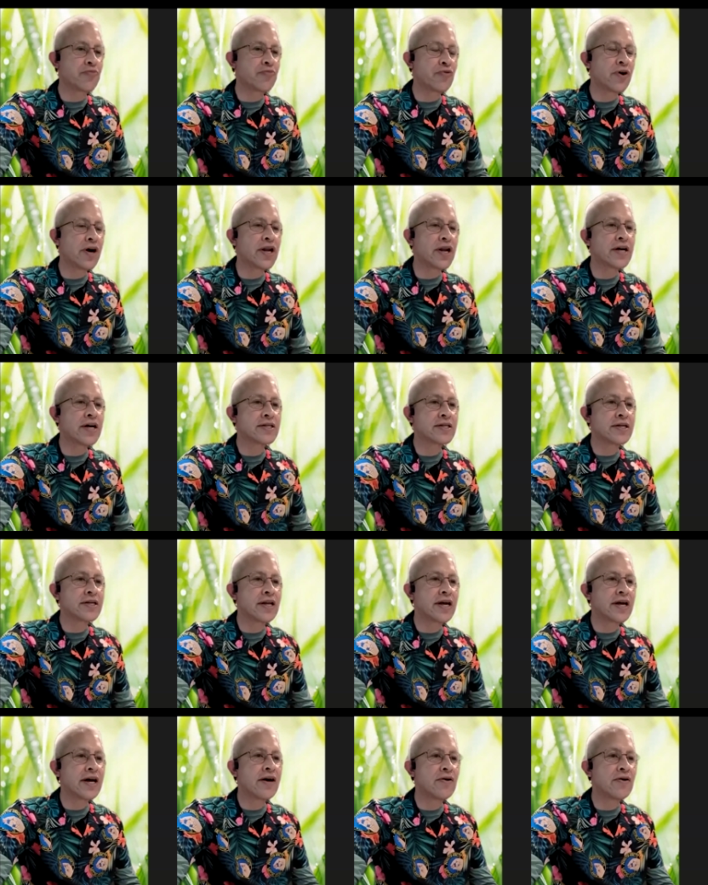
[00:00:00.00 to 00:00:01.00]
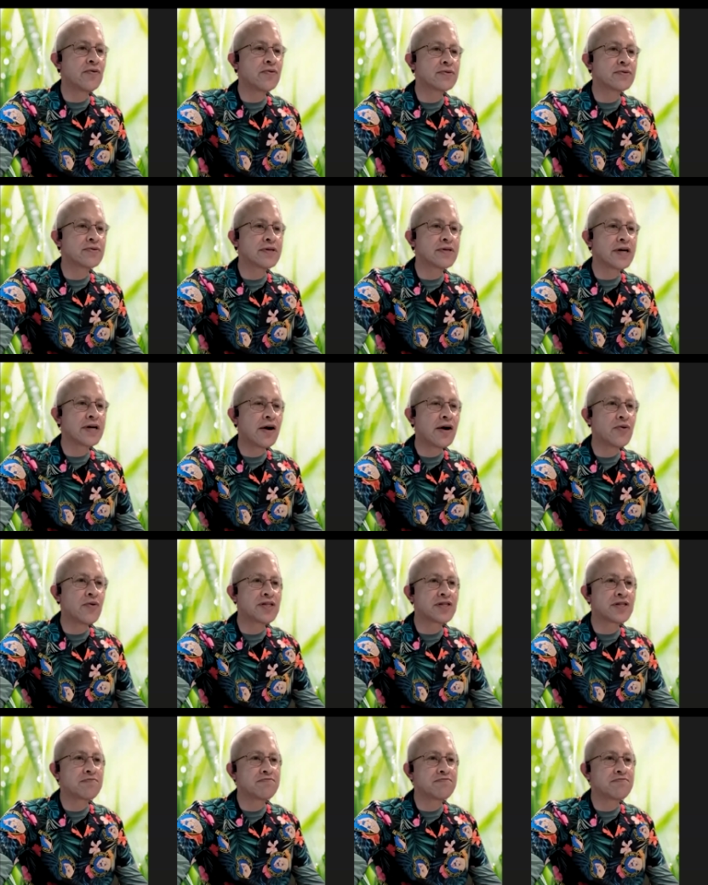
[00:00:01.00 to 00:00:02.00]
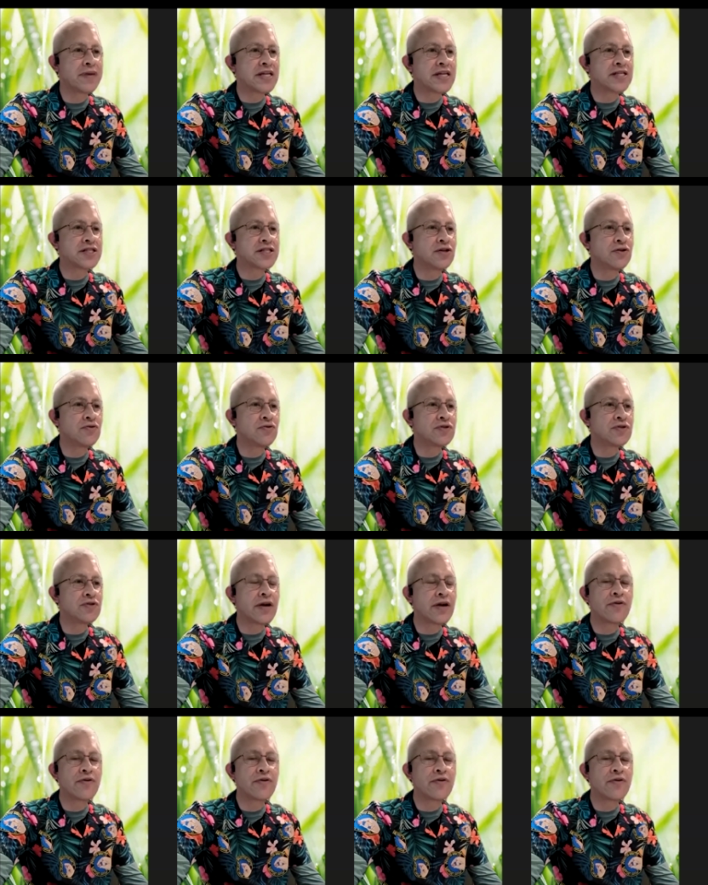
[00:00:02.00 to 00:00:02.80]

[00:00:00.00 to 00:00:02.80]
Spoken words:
product and how it's best used?